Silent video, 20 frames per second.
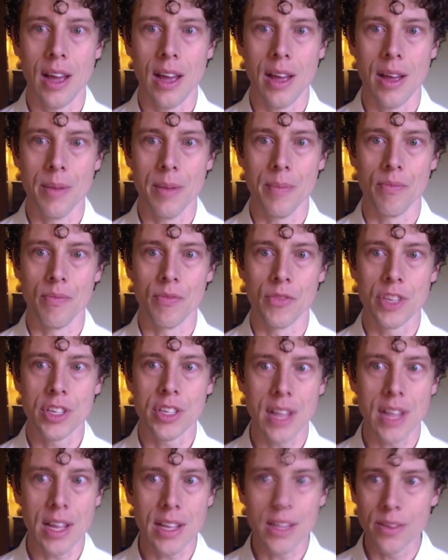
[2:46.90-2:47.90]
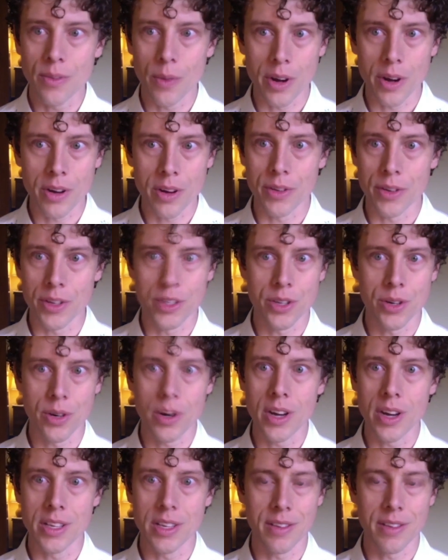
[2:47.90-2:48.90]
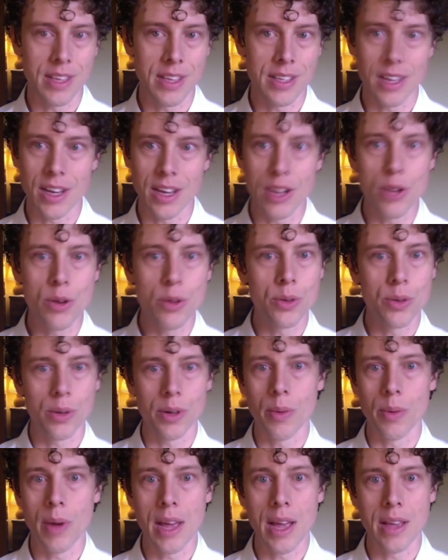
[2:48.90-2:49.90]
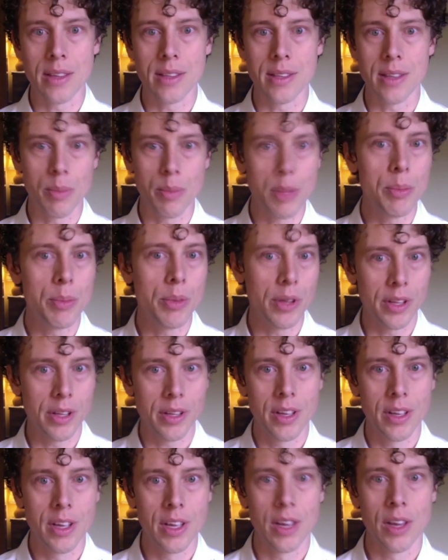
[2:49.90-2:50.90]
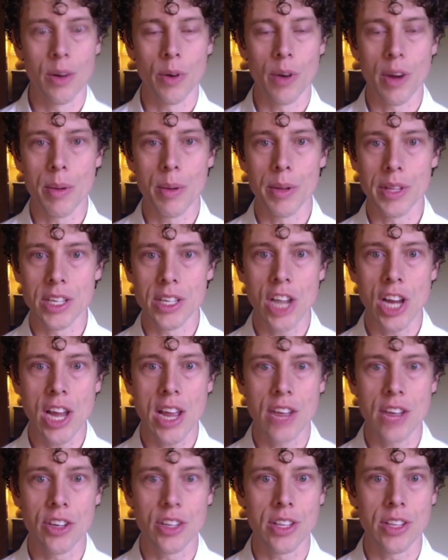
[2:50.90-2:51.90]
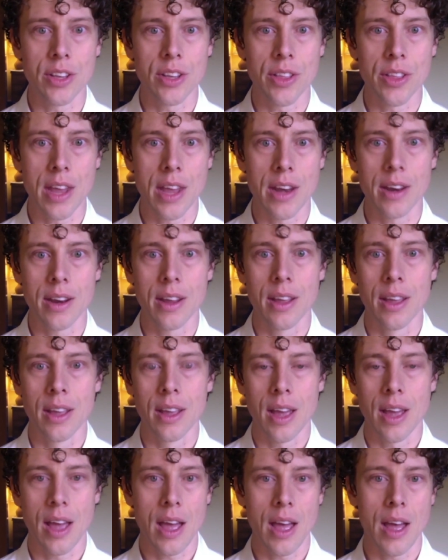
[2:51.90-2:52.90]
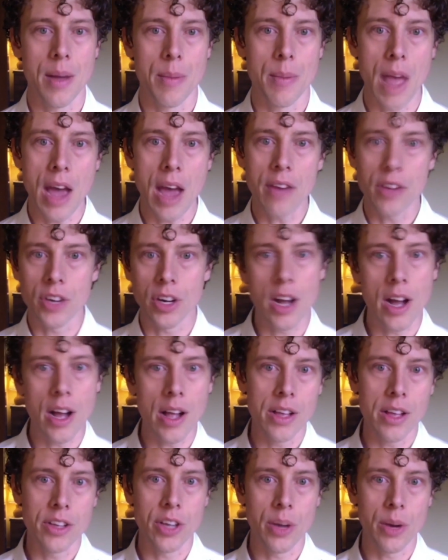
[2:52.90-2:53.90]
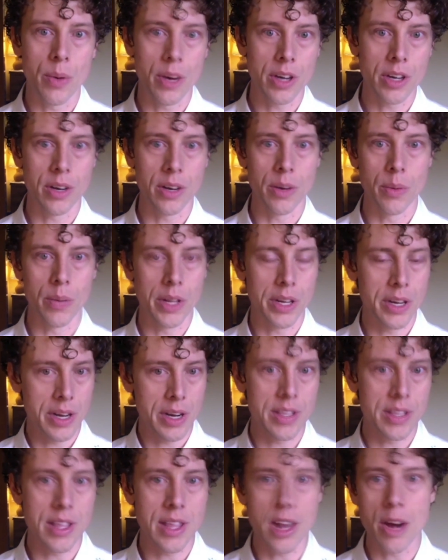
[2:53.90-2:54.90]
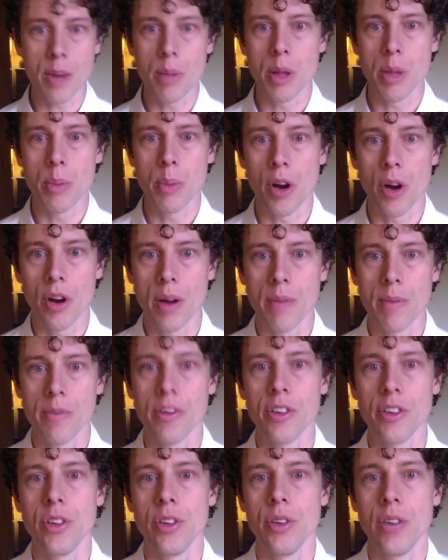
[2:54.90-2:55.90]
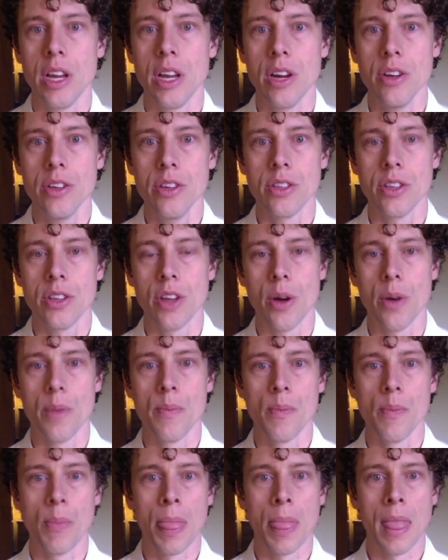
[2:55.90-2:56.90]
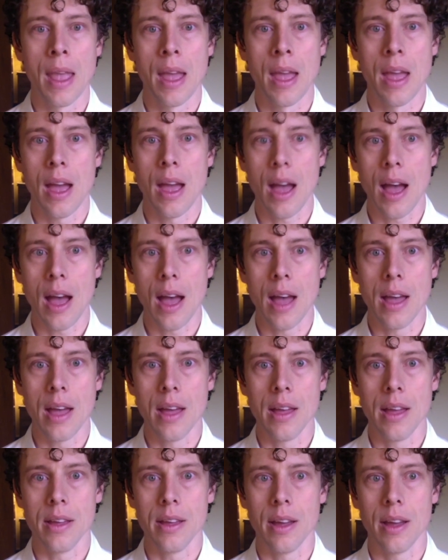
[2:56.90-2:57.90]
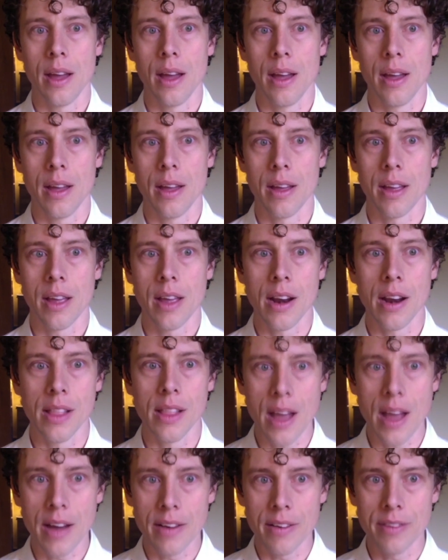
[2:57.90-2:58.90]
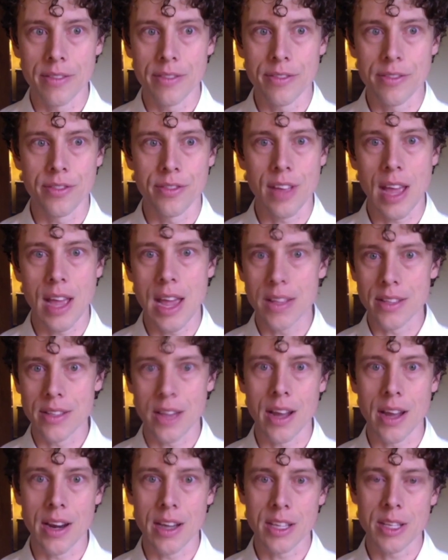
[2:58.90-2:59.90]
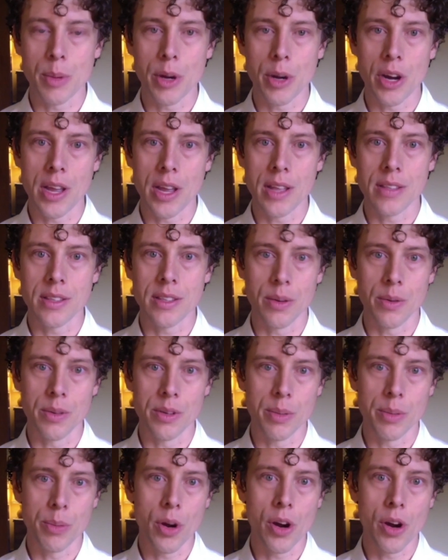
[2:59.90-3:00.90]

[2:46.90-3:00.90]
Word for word: um, just lots of wonderful stories of these yeah. unusual ways that people were able to change. And so then um, after college, I worked in a wilderness therapy program for two years. So I uh, got a lot of hands on experience. It was a